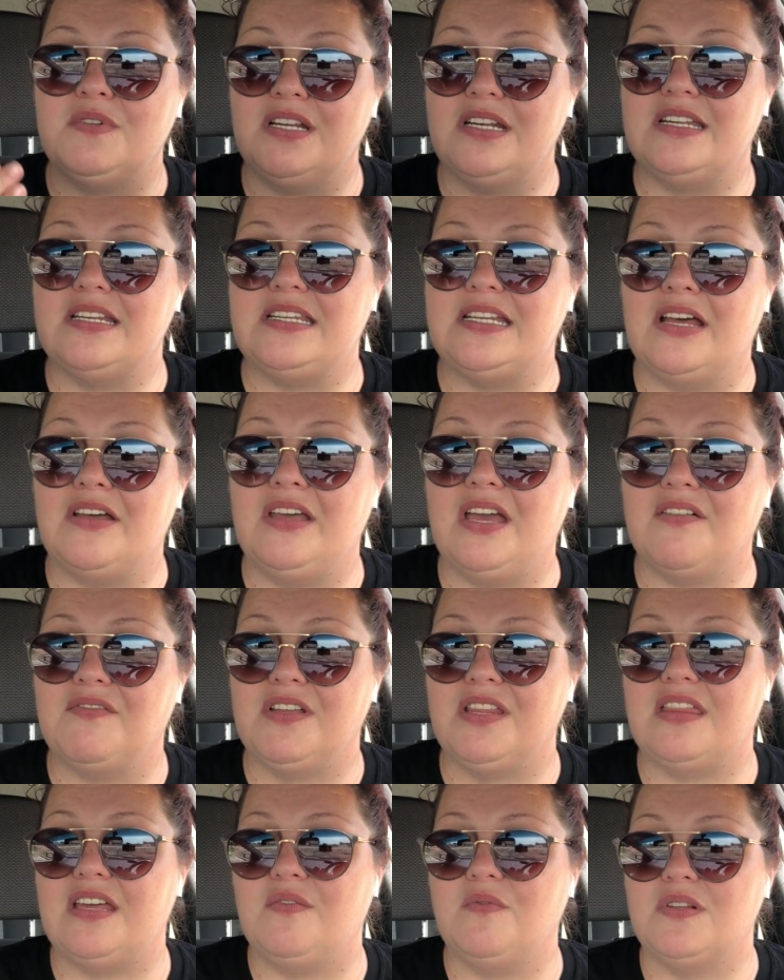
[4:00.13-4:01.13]
wanted to tell you
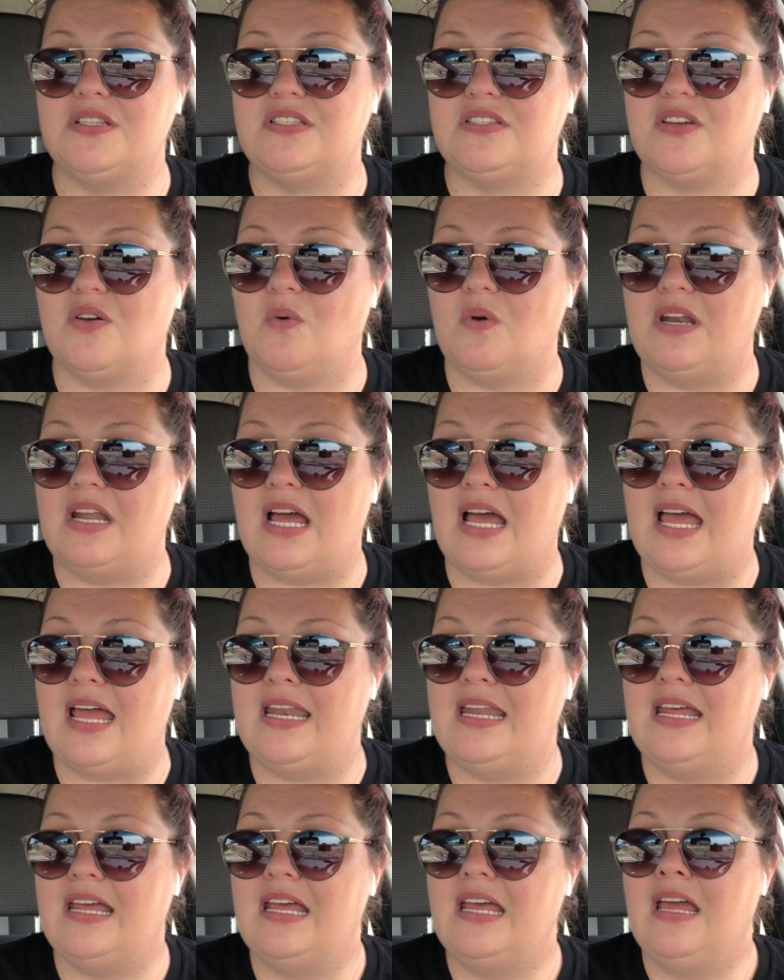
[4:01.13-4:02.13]
everything what's going
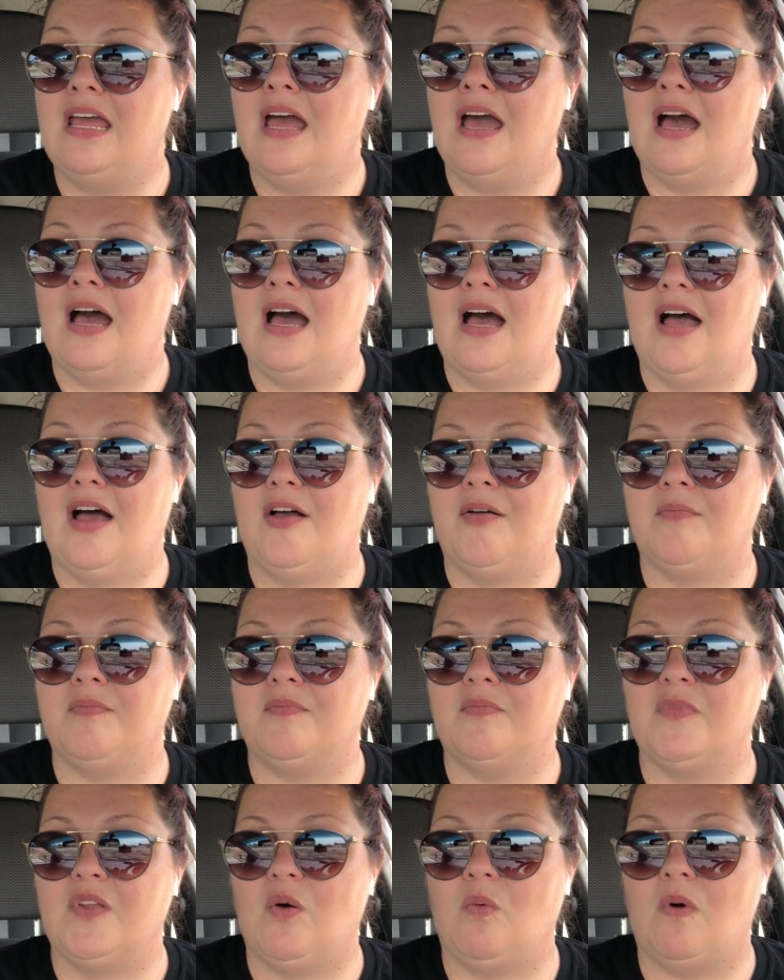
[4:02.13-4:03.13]
on
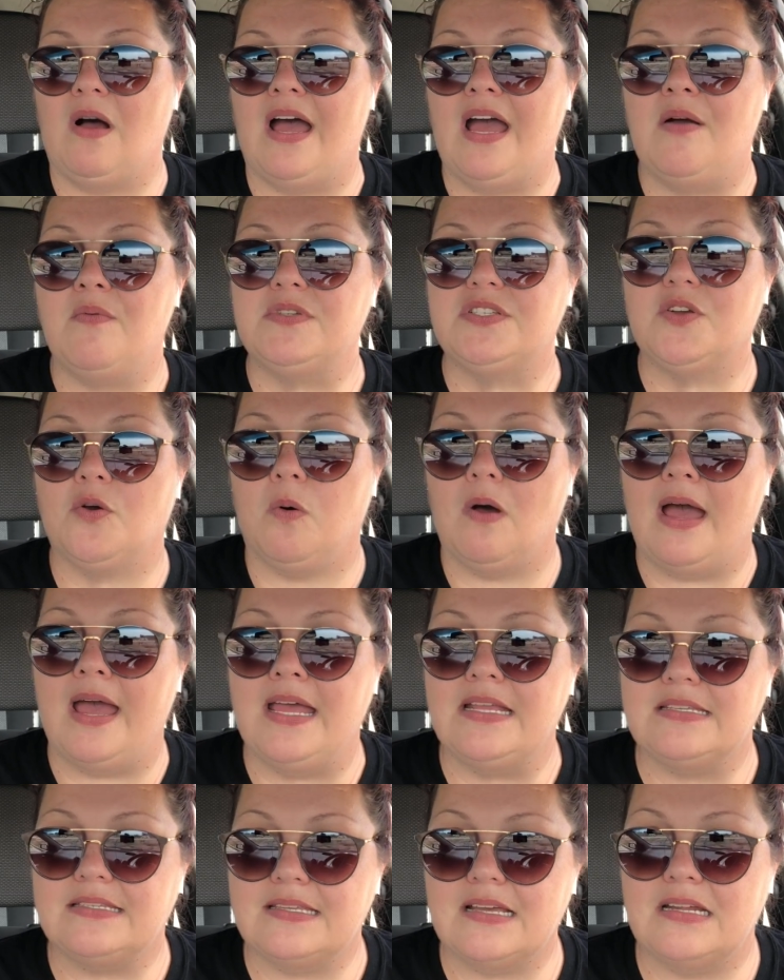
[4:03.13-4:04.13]
um, why I was
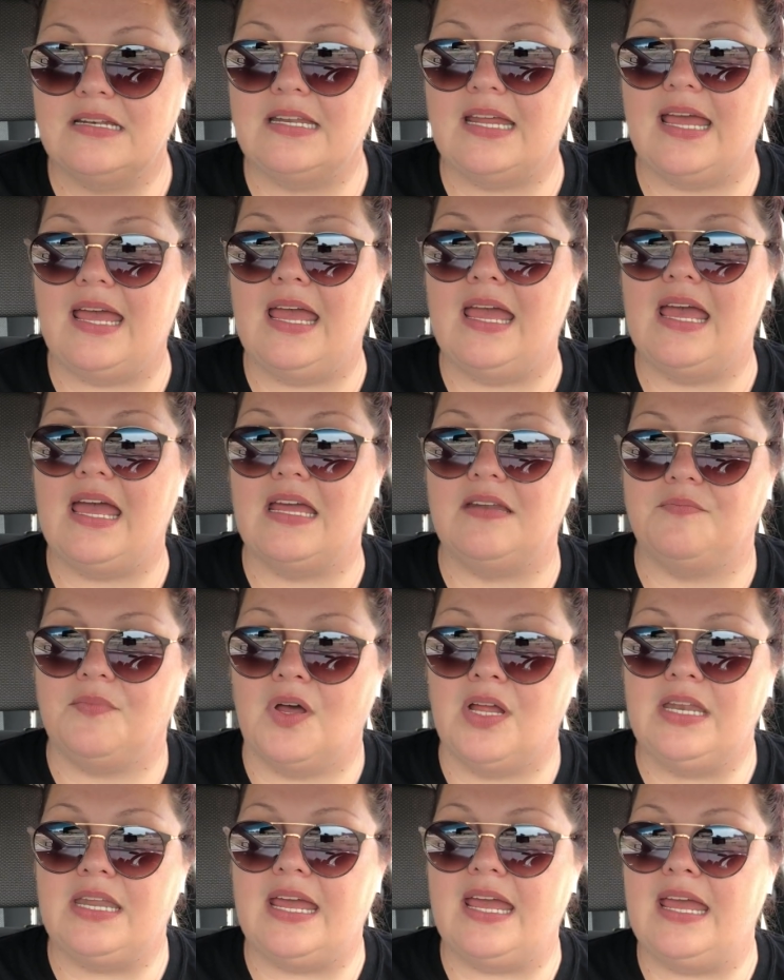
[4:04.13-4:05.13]
quiet Sunday and
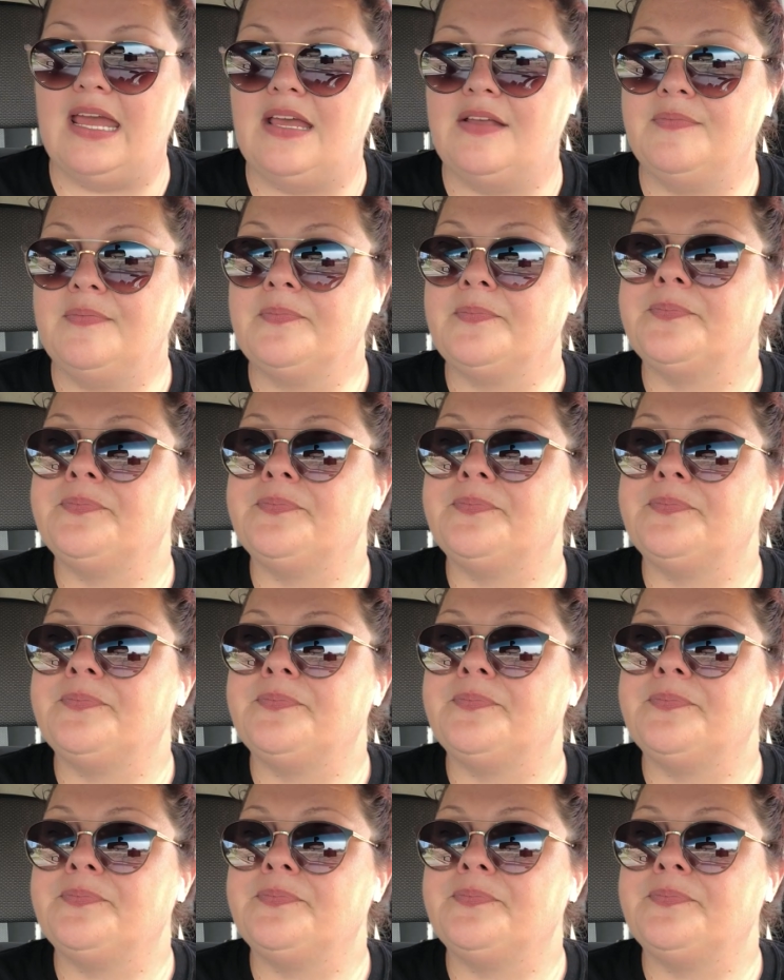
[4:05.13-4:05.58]
Monday.